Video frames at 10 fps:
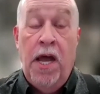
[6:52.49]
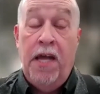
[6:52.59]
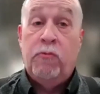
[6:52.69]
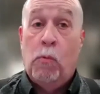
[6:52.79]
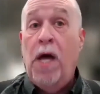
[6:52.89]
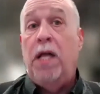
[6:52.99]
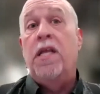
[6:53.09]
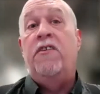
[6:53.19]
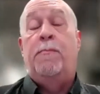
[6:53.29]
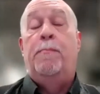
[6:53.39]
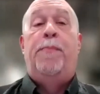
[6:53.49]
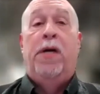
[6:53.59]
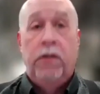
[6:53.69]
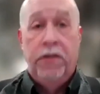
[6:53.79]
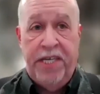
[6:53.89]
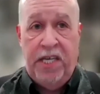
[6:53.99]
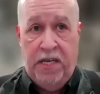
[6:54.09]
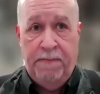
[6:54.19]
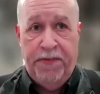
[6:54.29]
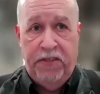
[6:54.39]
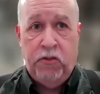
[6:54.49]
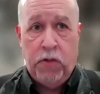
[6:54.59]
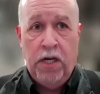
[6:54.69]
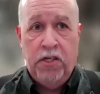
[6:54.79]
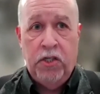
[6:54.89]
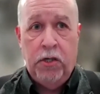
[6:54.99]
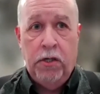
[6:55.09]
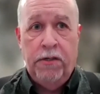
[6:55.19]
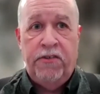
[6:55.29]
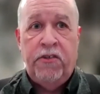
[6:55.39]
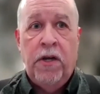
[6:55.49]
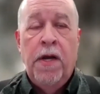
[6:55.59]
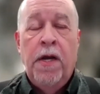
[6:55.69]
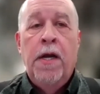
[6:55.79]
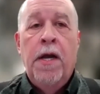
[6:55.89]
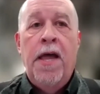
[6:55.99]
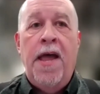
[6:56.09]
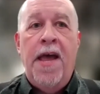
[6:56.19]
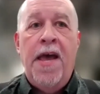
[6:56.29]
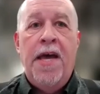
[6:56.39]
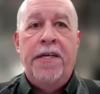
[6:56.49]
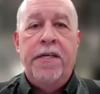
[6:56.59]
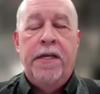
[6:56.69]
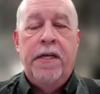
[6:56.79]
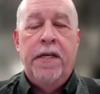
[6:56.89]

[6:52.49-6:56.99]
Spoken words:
as well as building infrastructures and